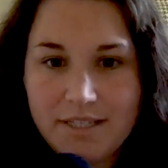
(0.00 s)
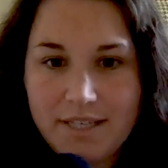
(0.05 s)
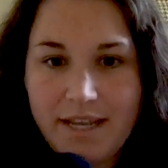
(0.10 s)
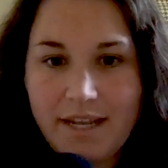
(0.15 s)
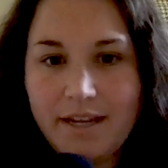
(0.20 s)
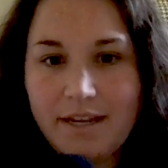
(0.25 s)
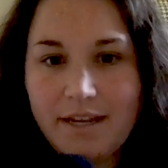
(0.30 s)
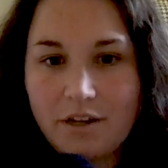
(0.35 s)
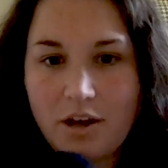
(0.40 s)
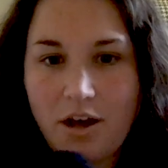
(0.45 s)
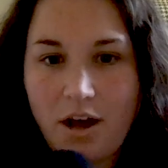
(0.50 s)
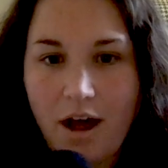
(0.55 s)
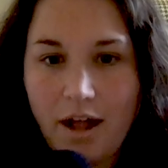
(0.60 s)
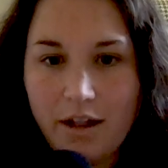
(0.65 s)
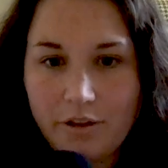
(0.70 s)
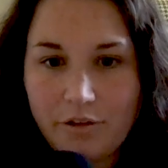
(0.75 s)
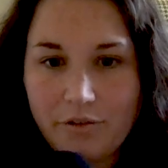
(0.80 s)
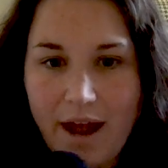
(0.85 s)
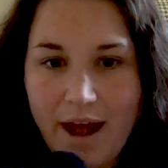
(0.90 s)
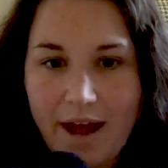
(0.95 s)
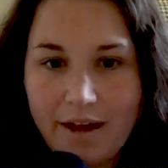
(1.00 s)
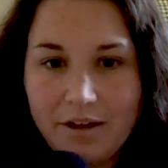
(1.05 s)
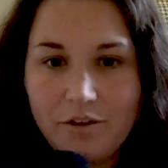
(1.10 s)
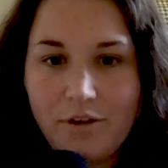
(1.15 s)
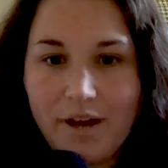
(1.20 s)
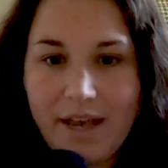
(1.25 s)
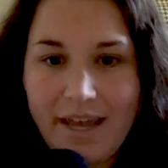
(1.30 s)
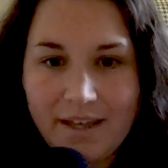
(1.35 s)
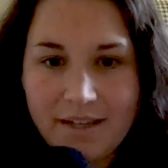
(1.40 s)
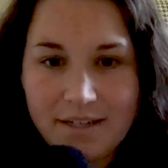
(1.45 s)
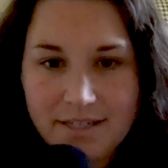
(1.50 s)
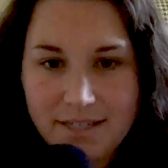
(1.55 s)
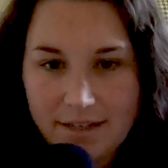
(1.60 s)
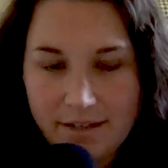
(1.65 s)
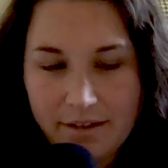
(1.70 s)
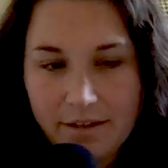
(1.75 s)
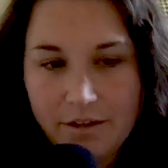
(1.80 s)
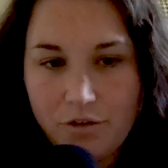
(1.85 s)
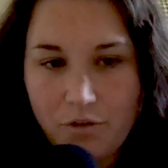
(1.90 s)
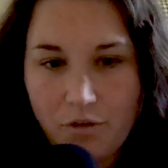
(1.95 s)
in Colorado and
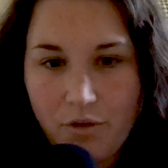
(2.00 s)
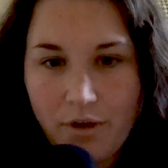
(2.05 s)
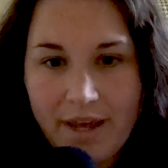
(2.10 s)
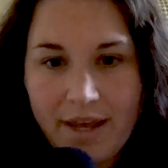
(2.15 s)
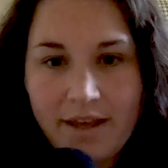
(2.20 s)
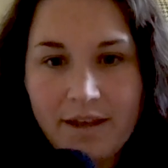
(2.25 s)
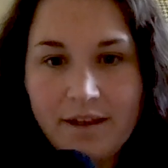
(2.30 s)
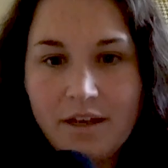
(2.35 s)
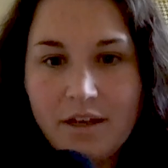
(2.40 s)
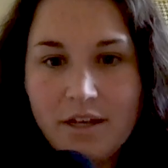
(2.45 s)
Illinois.